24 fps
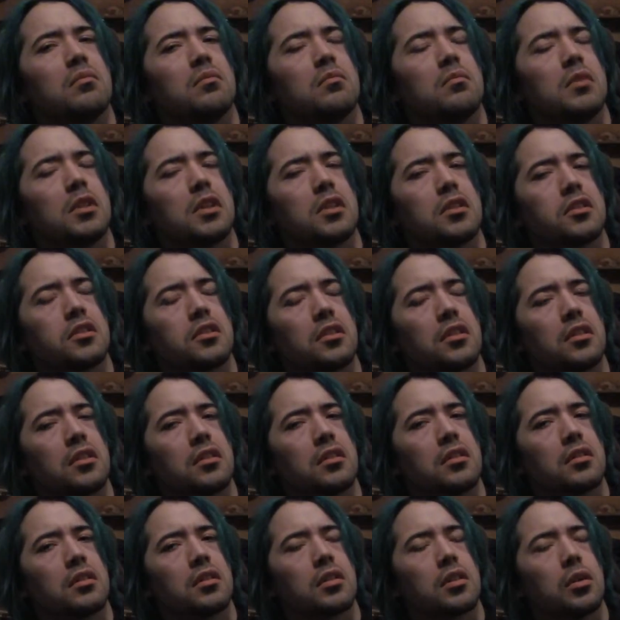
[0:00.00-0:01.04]

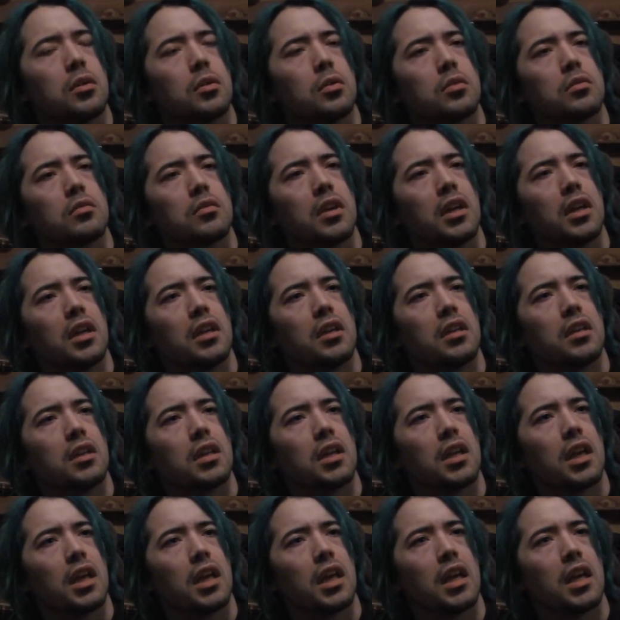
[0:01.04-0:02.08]
mixing Code
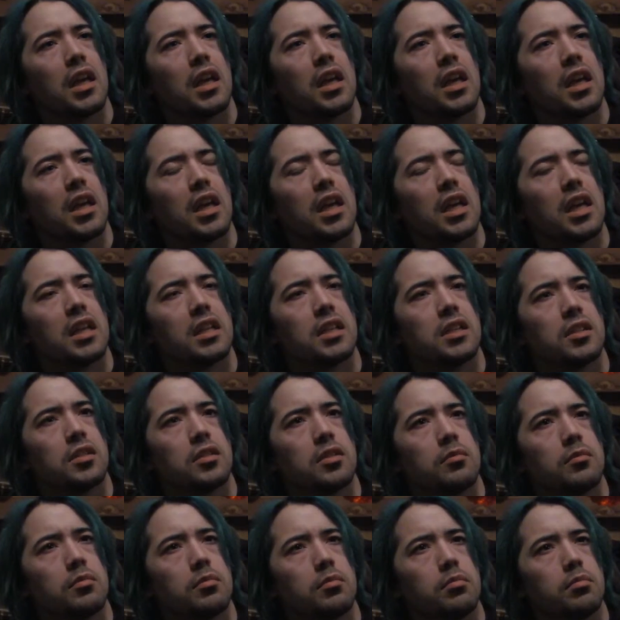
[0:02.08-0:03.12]
Red
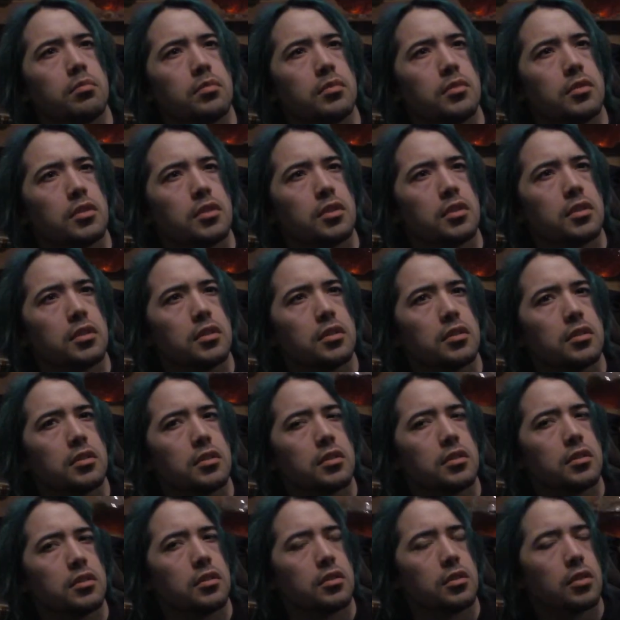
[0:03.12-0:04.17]
and
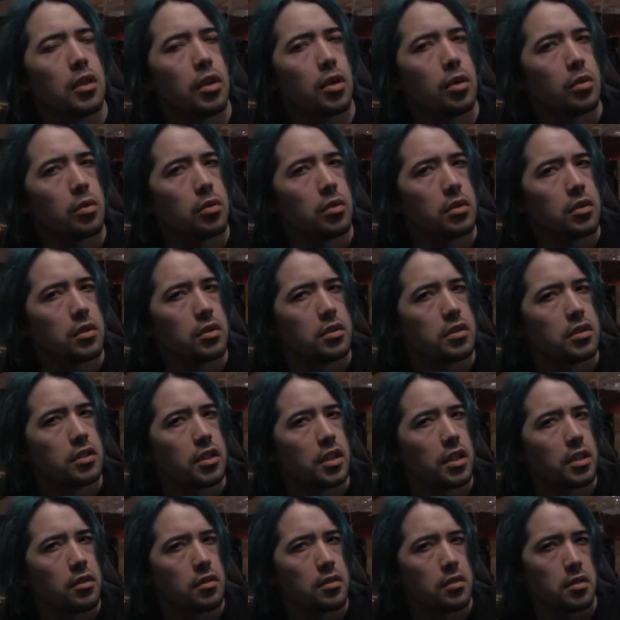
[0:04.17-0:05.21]
Coke
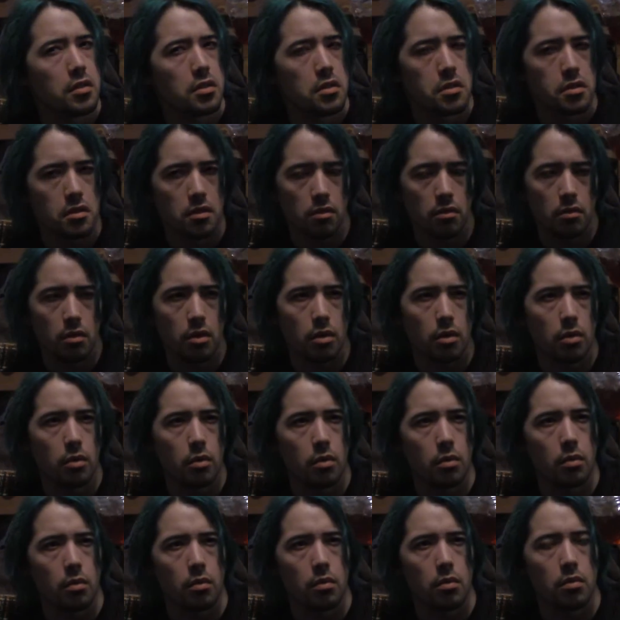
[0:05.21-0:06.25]
Cherry
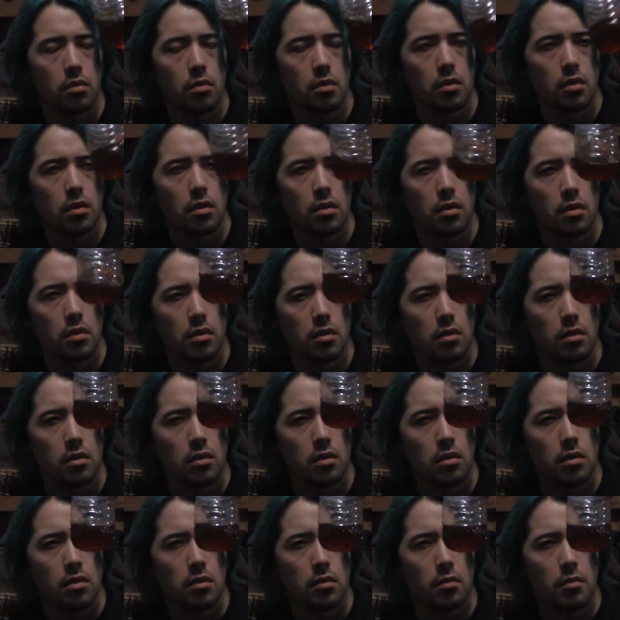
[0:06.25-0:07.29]
Zero
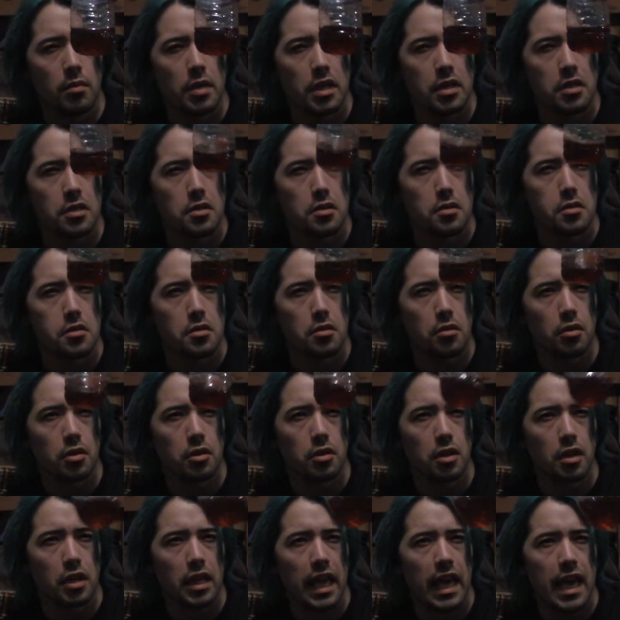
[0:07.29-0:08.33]
makes your soda
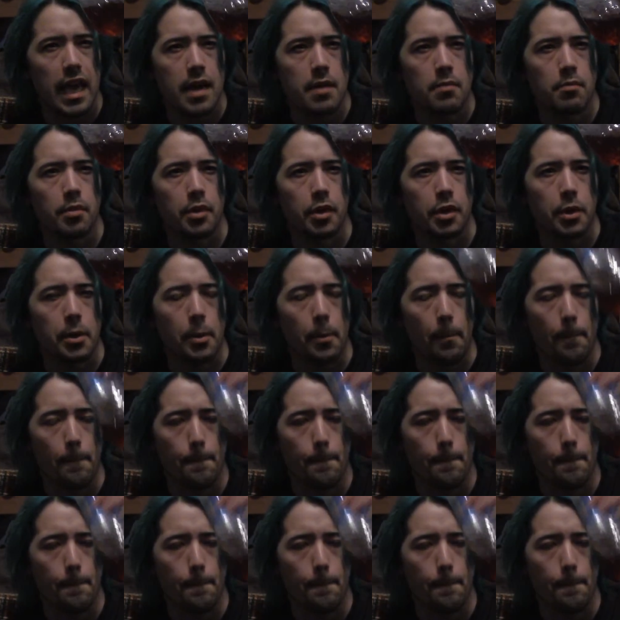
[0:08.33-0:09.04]
look amber.